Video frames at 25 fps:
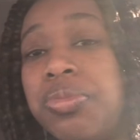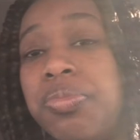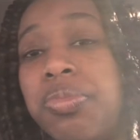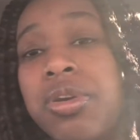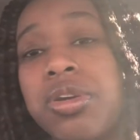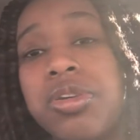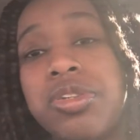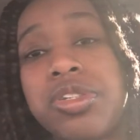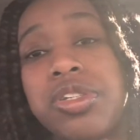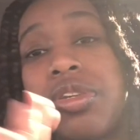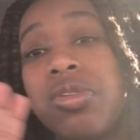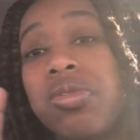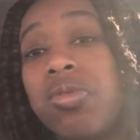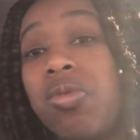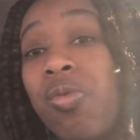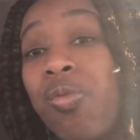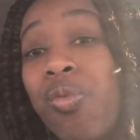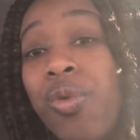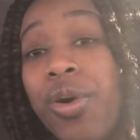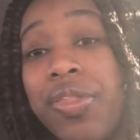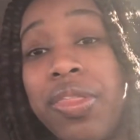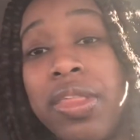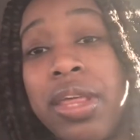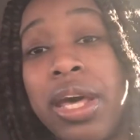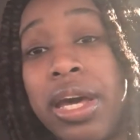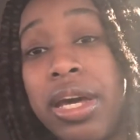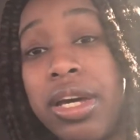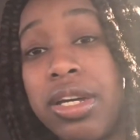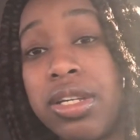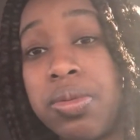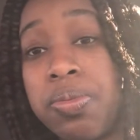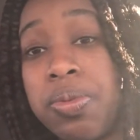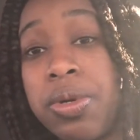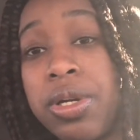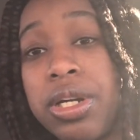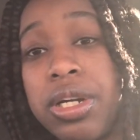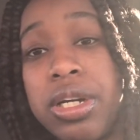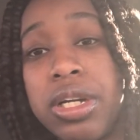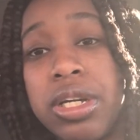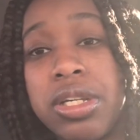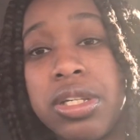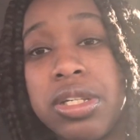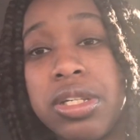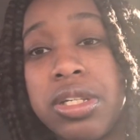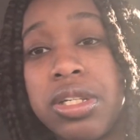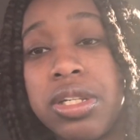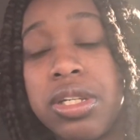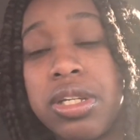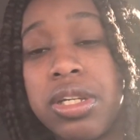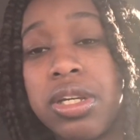person what they
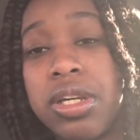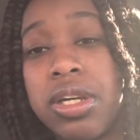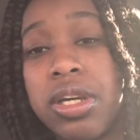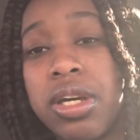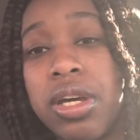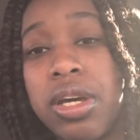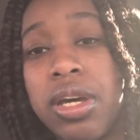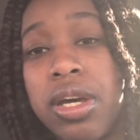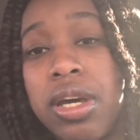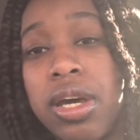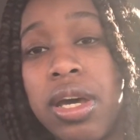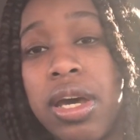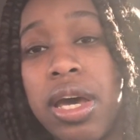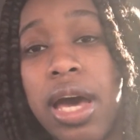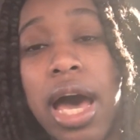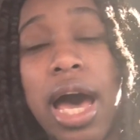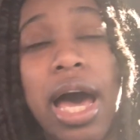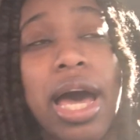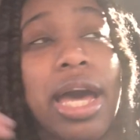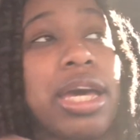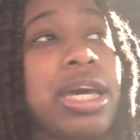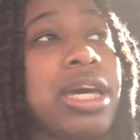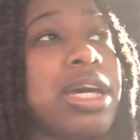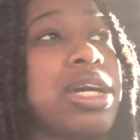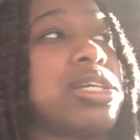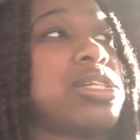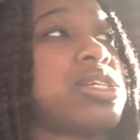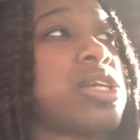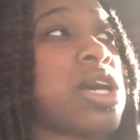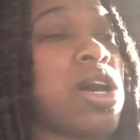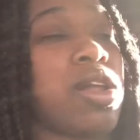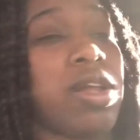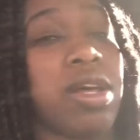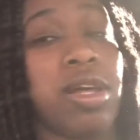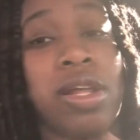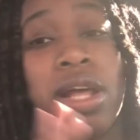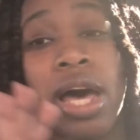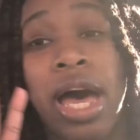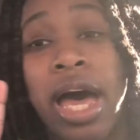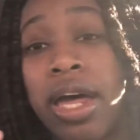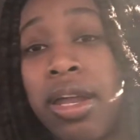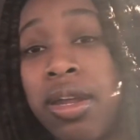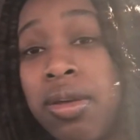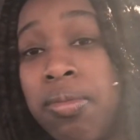experienced. I can't tell a Latin